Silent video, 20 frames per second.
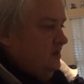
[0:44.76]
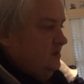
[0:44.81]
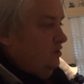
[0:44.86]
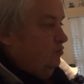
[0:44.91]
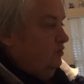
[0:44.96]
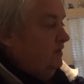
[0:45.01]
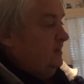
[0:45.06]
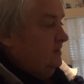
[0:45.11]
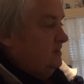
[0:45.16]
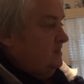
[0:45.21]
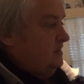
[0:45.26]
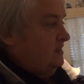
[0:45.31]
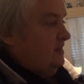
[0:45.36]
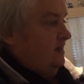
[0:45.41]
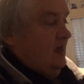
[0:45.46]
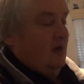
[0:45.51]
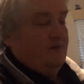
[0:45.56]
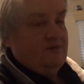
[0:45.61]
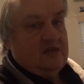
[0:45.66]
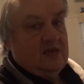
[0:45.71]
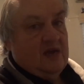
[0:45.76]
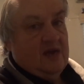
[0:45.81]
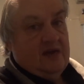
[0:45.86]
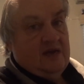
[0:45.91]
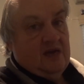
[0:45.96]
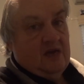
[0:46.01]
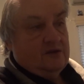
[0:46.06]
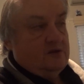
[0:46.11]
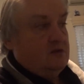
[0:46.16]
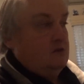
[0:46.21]
we're just going to have a
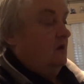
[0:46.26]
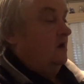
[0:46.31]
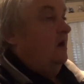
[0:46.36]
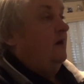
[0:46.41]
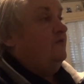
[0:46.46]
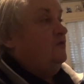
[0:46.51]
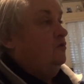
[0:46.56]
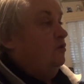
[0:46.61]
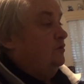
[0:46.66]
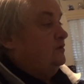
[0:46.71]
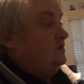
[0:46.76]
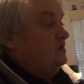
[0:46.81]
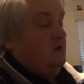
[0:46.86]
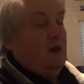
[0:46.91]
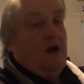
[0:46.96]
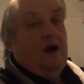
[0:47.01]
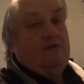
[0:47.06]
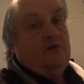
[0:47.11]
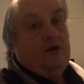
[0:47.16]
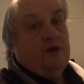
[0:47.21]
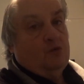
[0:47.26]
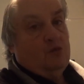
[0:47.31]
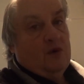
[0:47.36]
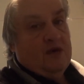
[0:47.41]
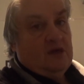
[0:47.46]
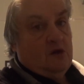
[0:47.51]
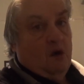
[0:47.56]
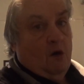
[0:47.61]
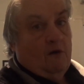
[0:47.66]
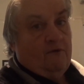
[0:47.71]
day out. So, of course, I've got a
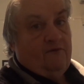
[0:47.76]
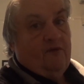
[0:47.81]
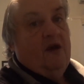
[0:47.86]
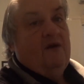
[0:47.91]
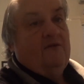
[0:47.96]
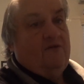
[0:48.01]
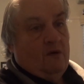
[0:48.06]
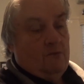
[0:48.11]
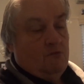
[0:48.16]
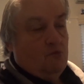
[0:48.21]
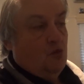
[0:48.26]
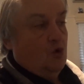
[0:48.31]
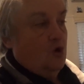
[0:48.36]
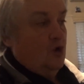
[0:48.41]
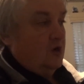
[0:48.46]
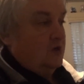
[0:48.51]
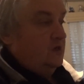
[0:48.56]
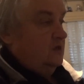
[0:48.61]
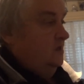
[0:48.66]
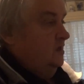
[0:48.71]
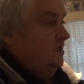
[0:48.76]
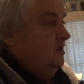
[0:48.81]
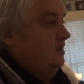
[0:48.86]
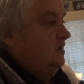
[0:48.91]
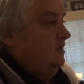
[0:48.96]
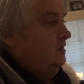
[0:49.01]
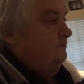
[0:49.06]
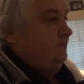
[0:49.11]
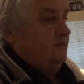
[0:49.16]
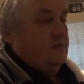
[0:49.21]
week off from work.
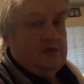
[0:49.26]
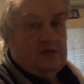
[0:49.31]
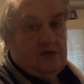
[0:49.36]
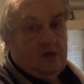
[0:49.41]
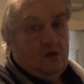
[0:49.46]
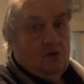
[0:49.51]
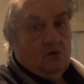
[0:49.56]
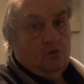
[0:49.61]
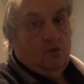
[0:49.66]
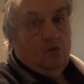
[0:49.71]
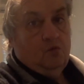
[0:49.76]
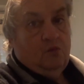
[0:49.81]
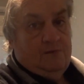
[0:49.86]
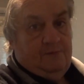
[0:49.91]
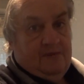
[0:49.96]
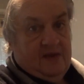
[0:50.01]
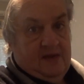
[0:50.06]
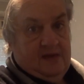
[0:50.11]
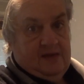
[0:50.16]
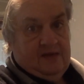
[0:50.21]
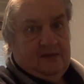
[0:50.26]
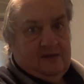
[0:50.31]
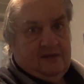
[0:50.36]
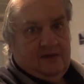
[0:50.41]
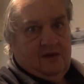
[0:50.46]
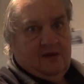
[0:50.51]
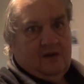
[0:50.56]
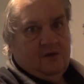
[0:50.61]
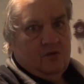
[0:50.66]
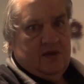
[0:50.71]
So, whippee,
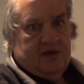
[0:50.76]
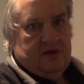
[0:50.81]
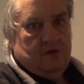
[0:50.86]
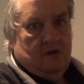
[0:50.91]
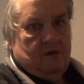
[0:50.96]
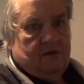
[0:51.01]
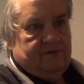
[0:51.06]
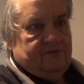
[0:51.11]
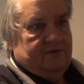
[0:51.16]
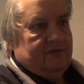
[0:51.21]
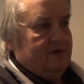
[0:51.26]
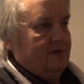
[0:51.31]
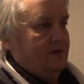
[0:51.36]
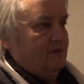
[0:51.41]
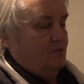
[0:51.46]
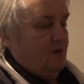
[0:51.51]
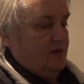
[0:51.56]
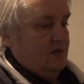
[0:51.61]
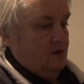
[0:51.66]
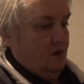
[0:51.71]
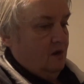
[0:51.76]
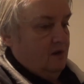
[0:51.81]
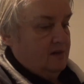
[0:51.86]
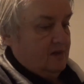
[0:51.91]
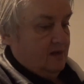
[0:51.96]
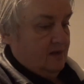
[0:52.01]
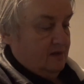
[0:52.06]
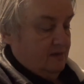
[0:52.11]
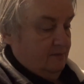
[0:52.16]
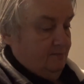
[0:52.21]
yeah, week off, a week
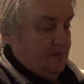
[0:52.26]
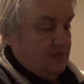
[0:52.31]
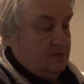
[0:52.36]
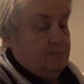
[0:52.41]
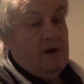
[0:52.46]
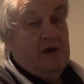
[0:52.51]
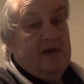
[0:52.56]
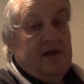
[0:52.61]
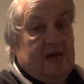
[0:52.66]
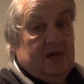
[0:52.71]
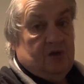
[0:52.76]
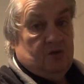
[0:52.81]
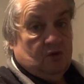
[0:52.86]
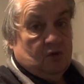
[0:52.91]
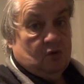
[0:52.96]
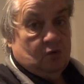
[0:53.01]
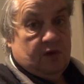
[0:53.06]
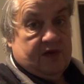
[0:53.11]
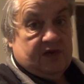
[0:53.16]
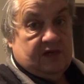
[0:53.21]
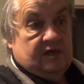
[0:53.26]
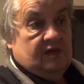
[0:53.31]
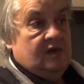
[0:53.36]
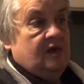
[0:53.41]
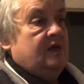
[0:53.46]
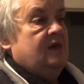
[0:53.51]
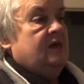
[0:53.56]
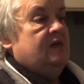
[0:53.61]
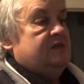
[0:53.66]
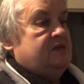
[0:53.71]
holiday. It's my annual week.
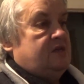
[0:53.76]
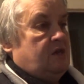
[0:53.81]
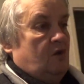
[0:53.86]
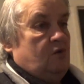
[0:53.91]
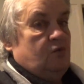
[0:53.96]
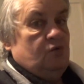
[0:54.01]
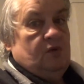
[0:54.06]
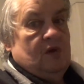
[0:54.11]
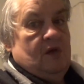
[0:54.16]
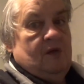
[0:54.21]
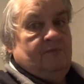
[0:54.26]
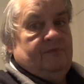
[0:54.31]
So,